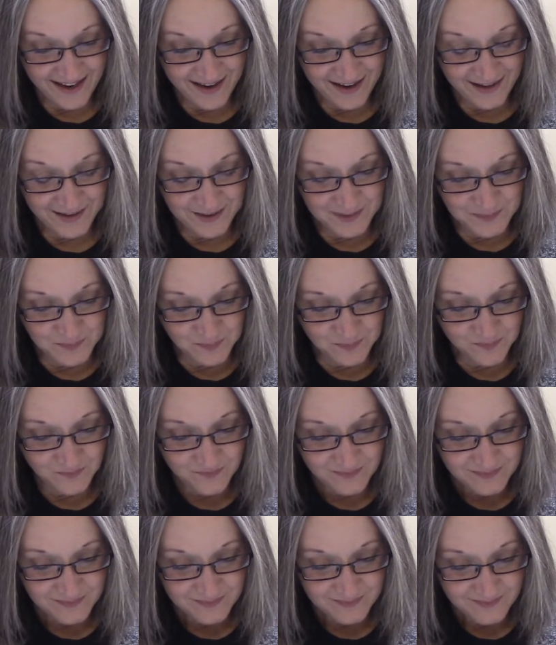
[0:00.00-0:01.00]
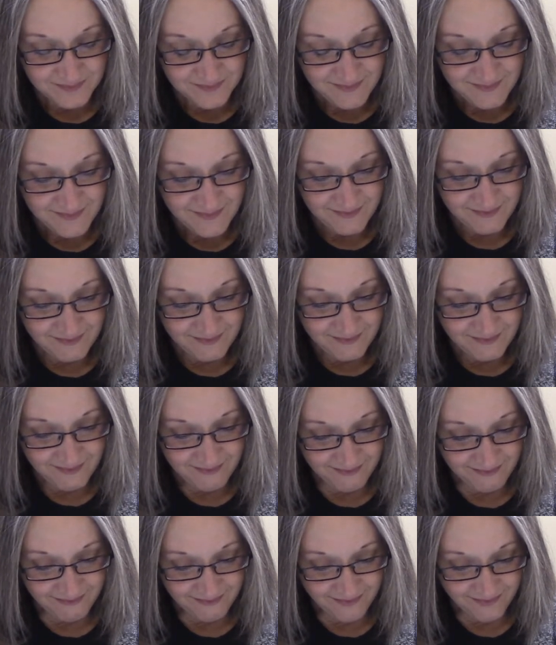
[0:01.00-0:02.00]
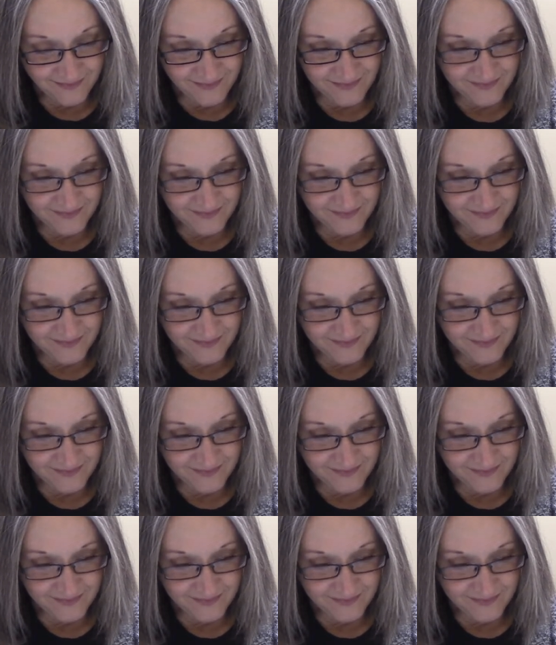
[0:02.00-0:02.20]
You used to work for dentists, didn't you? Did you work for